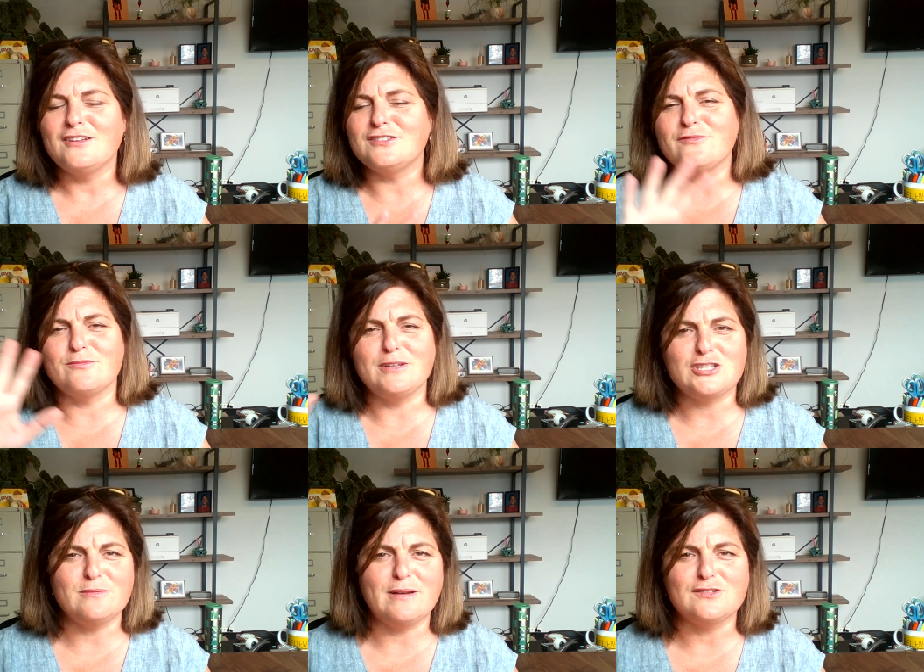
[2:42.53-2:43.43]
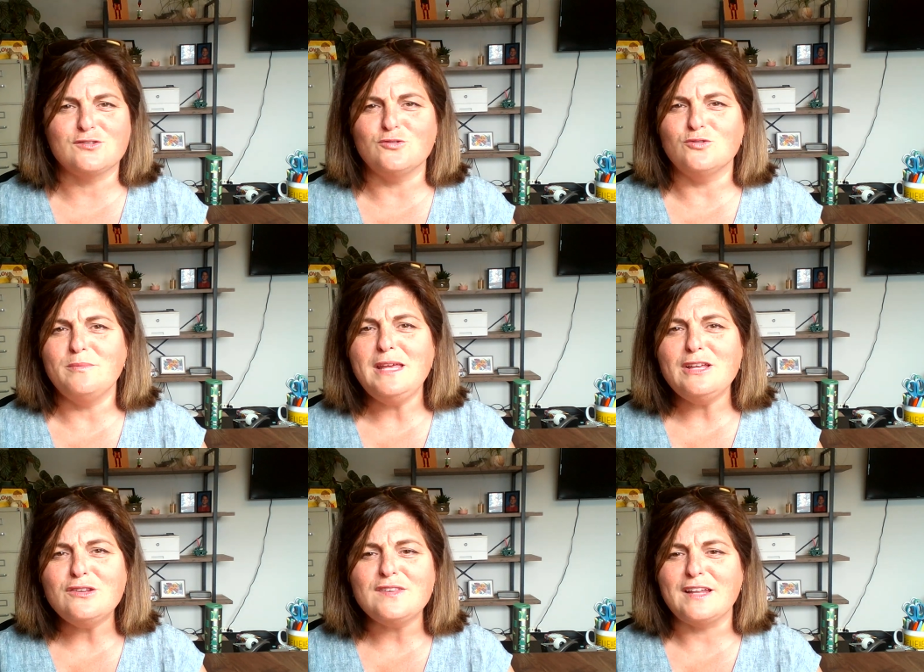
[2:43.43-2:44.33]
There's information about school
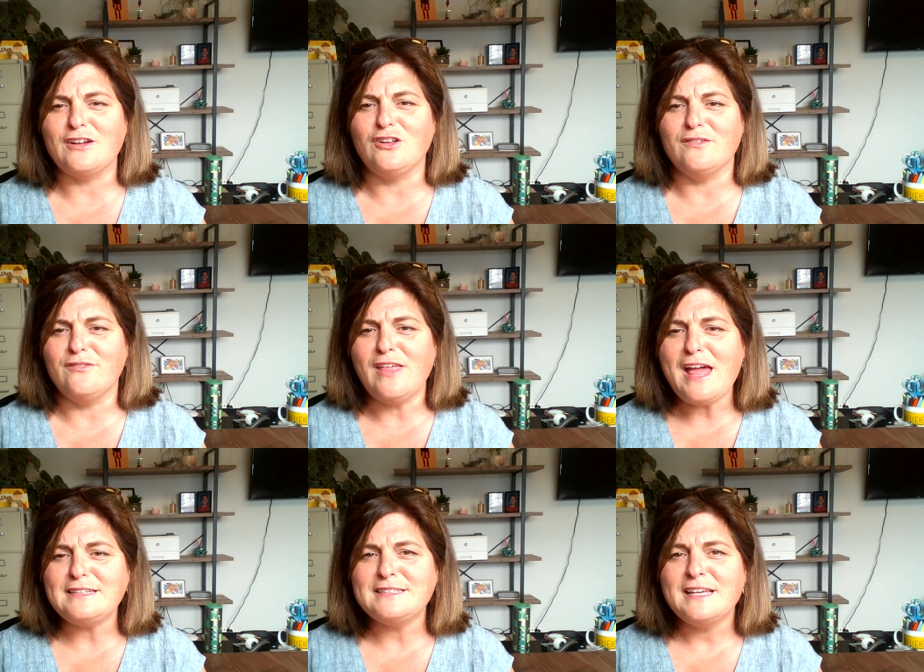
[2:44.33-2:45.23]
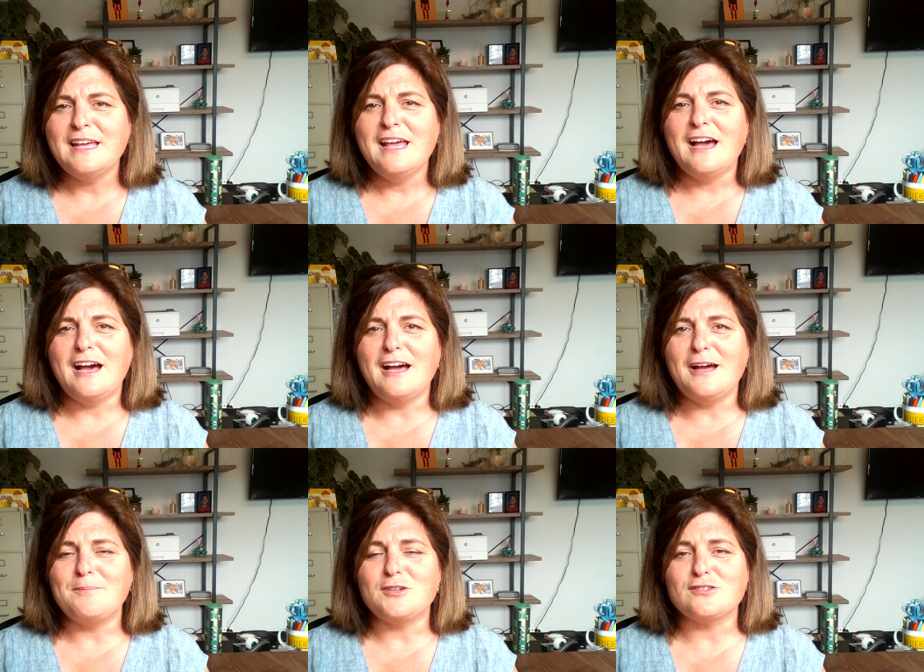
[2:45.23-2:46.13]
meals and all of that.
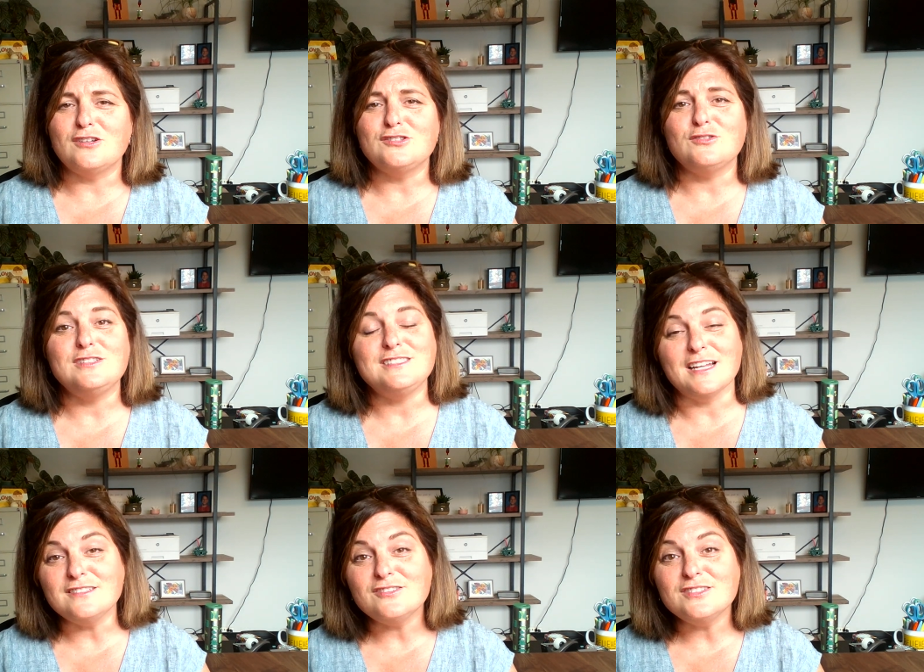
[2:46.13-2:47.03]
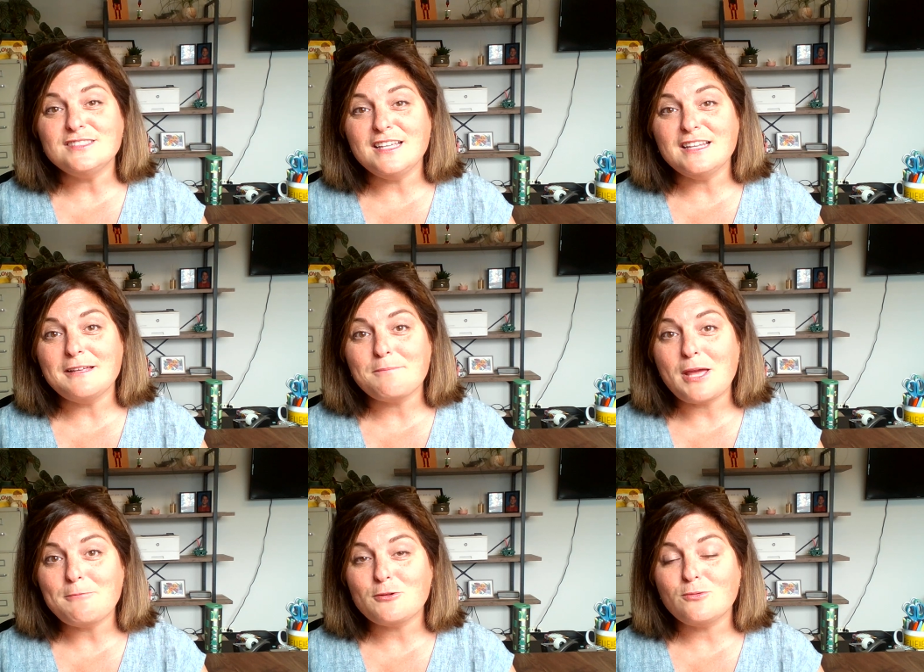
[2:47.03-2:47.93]
There's also dental sealant
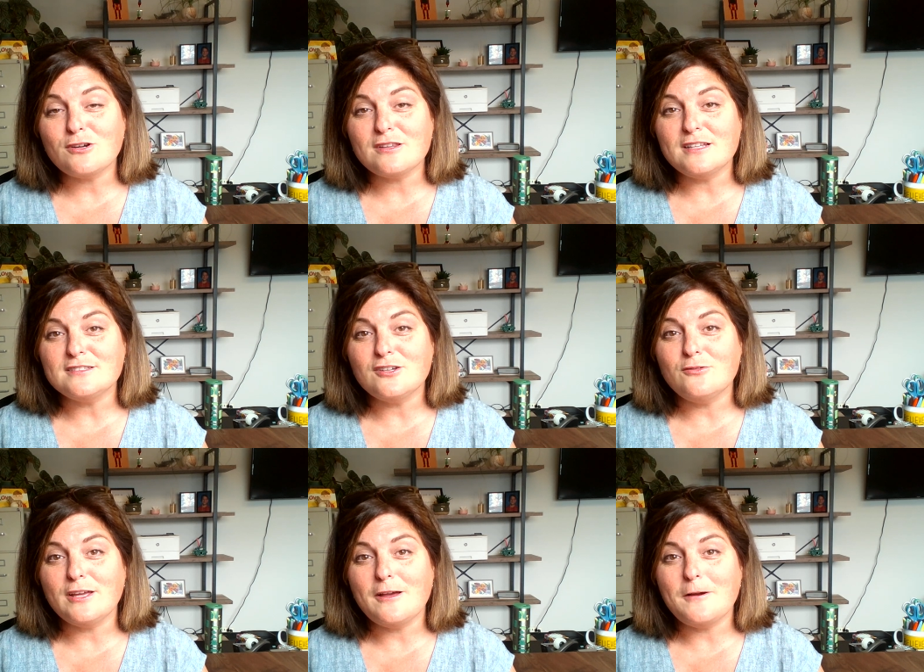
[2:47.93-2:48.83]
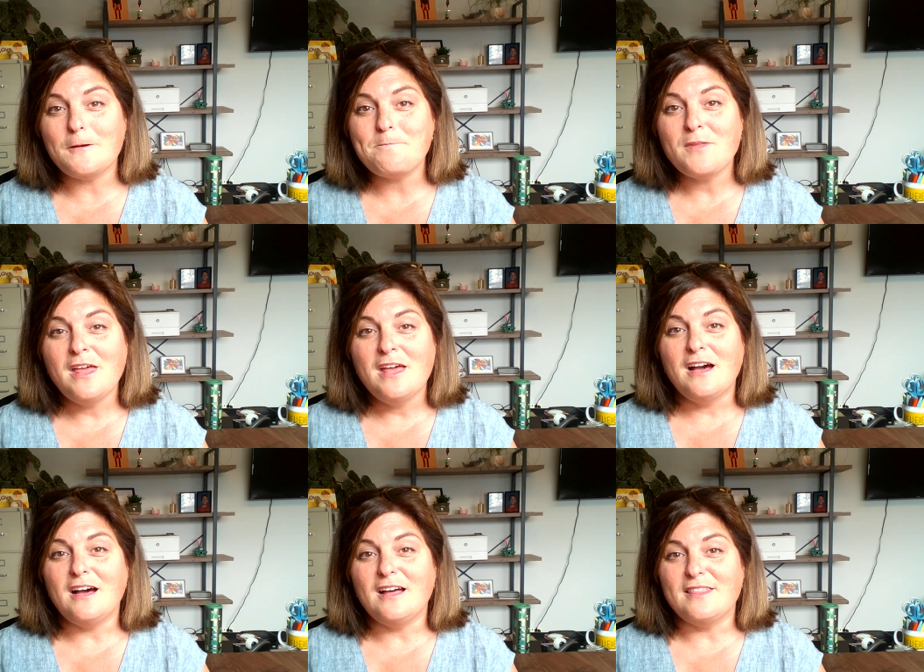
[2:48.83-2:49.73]
paperwork that's going home.
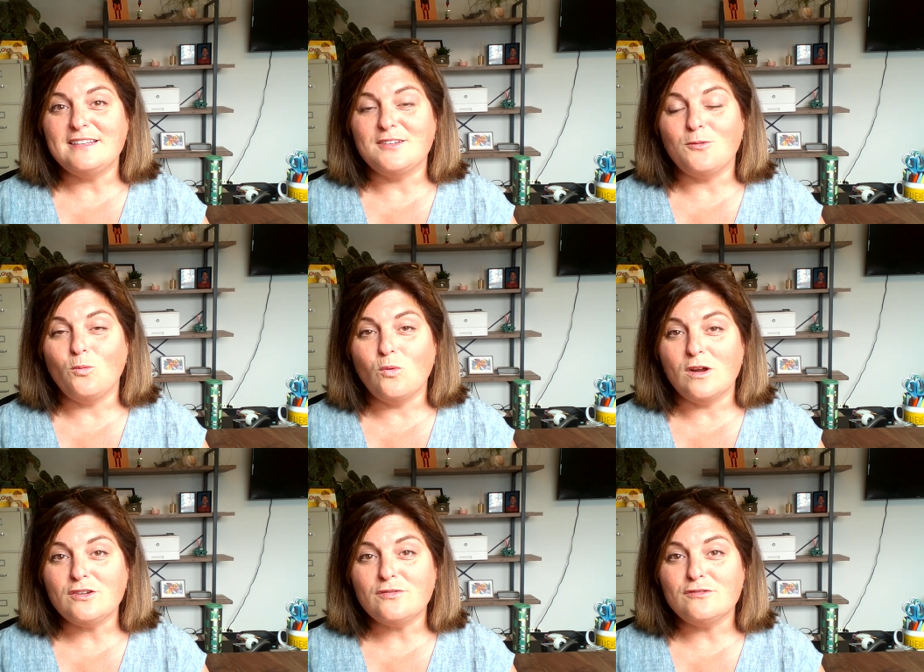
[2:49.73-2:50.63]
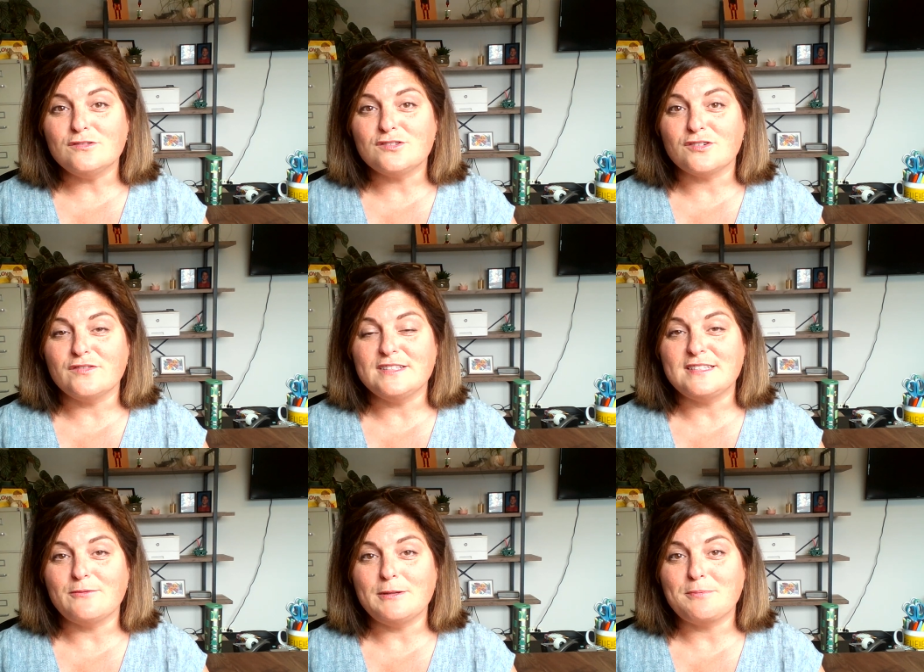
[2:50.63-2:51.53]
That's a wonderful service
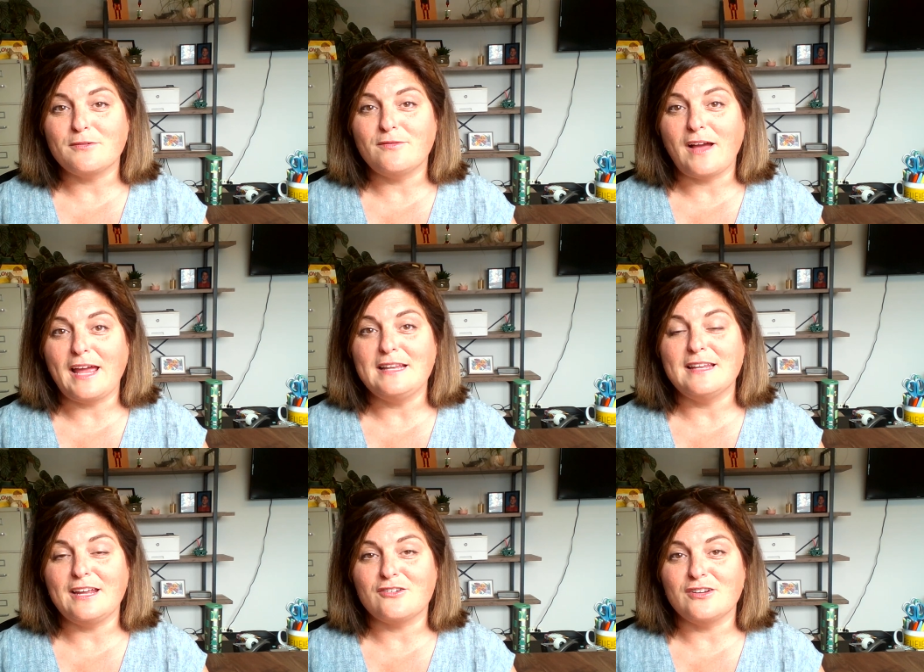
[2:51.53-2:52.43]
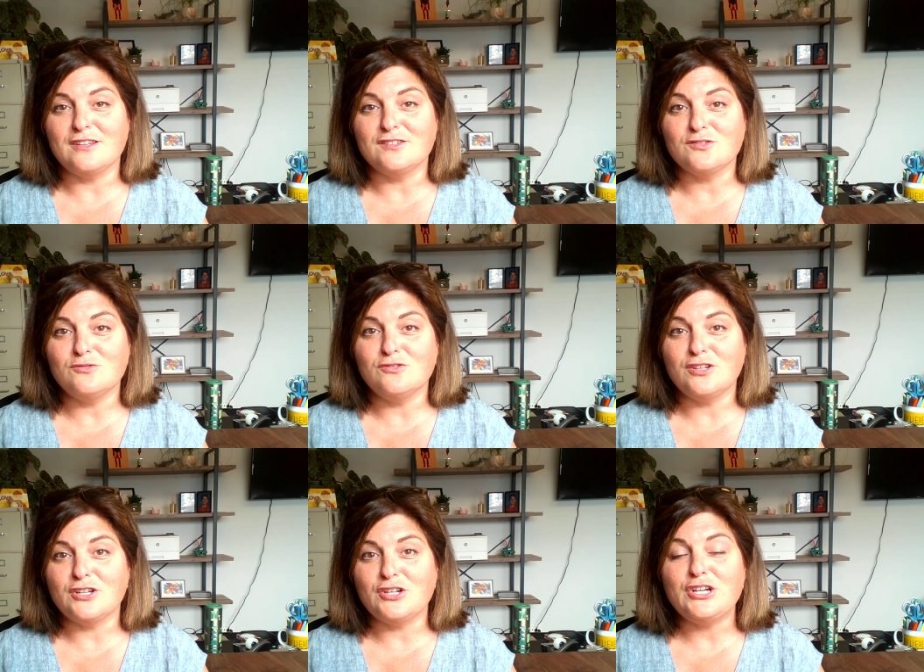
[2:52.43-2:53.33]
that we provide later in the school
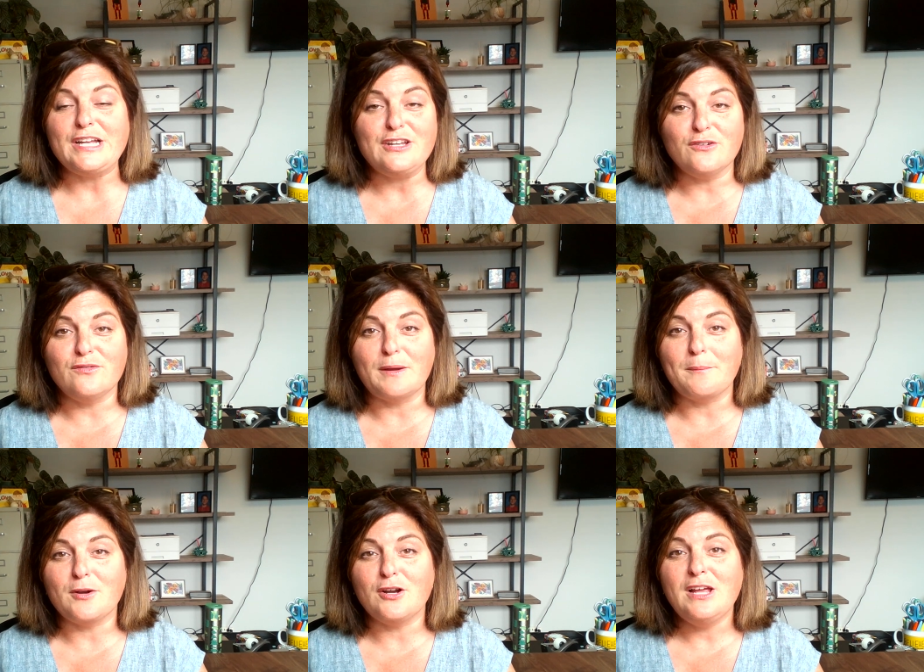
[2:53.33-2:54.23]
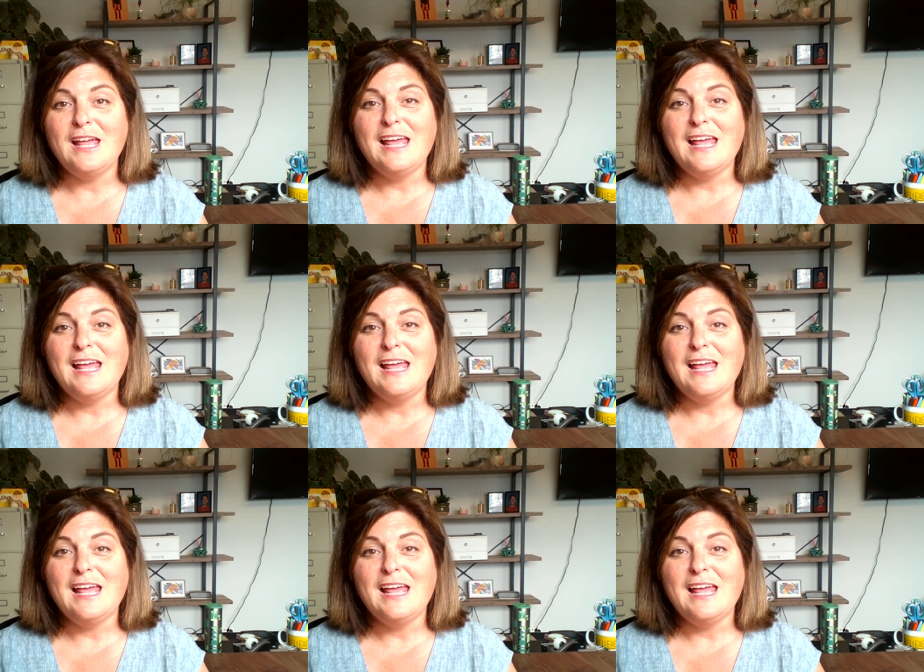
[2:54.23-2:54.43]
year in November.